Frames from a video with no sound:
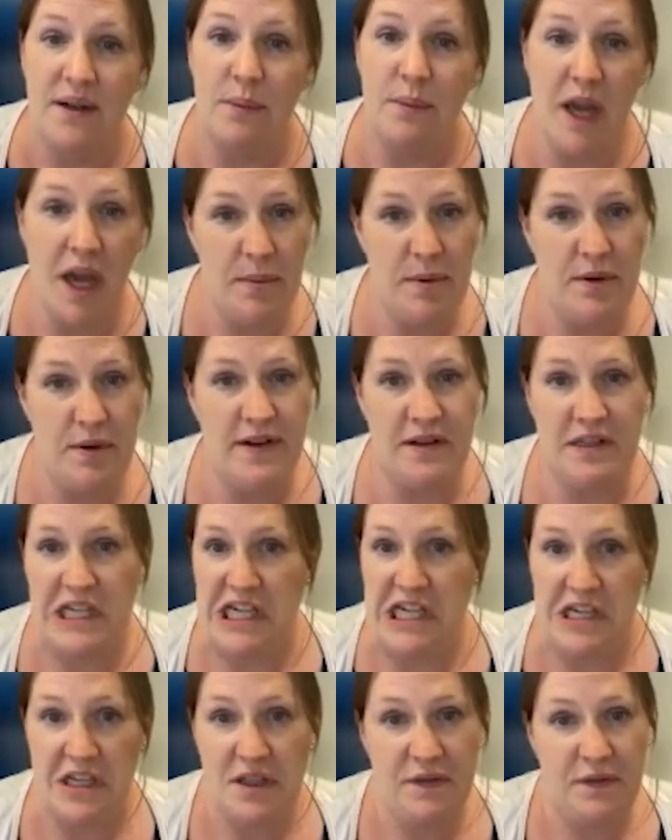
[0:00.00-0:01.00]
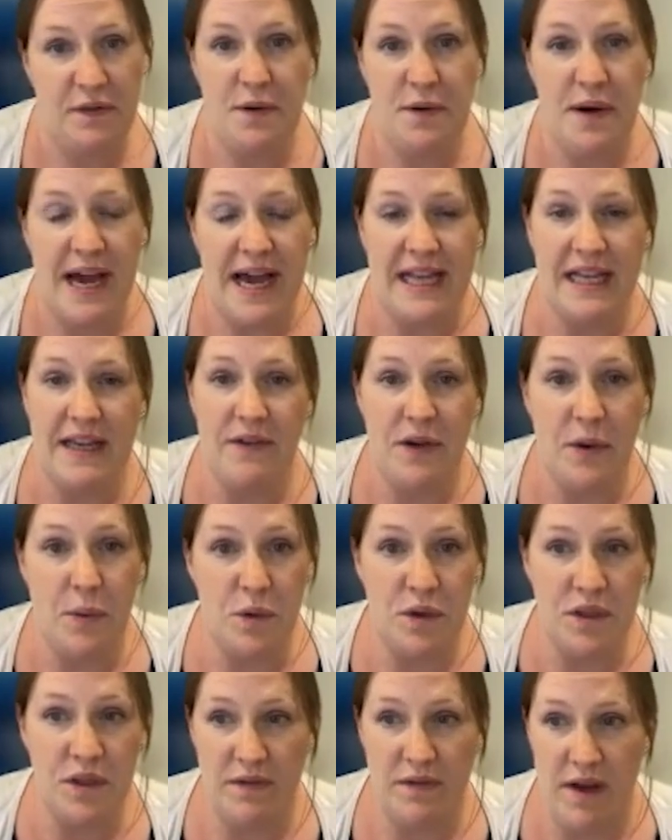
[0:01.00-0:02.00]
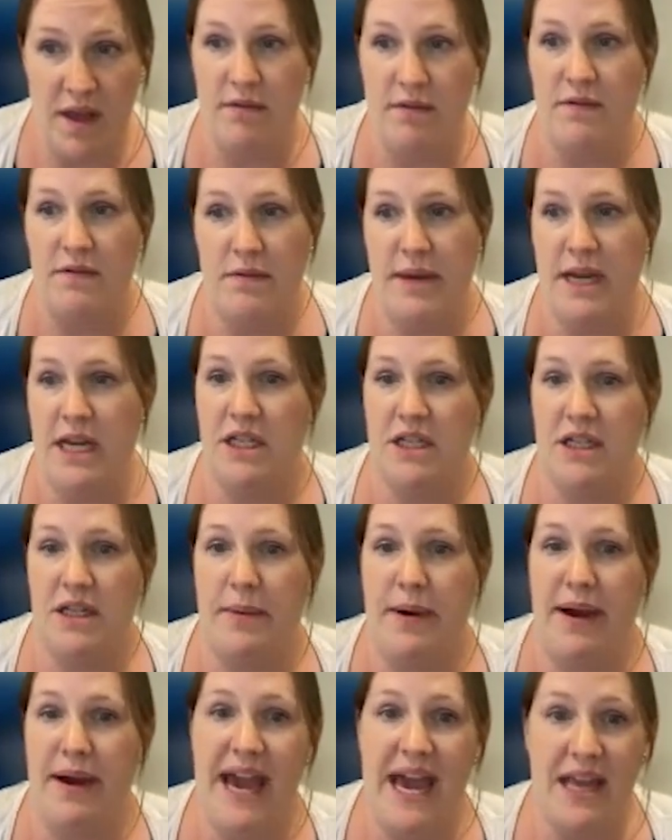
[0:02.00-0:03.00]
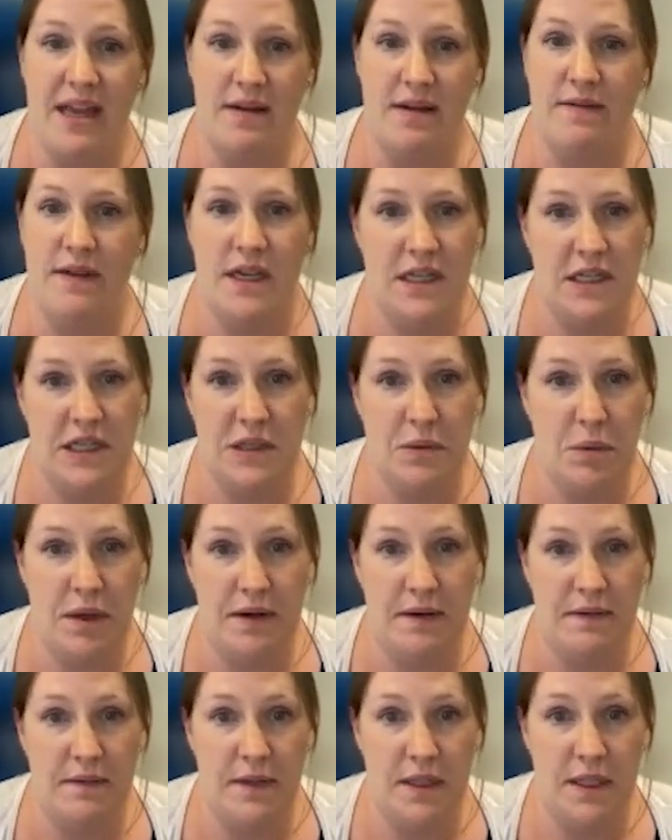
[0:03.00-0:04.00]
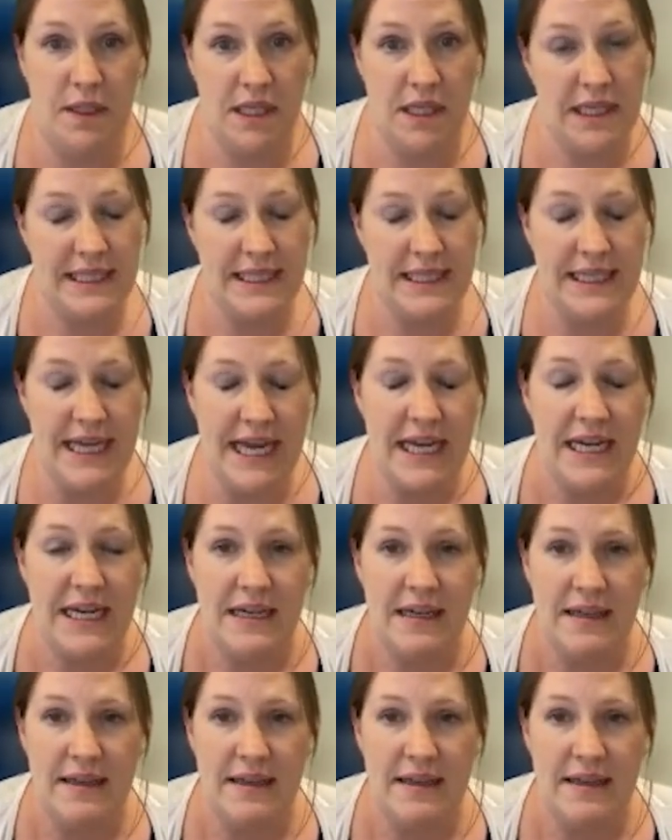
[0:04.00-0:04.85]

We hope you found it useful. And if you wanted further information about any of the issues we discussed today,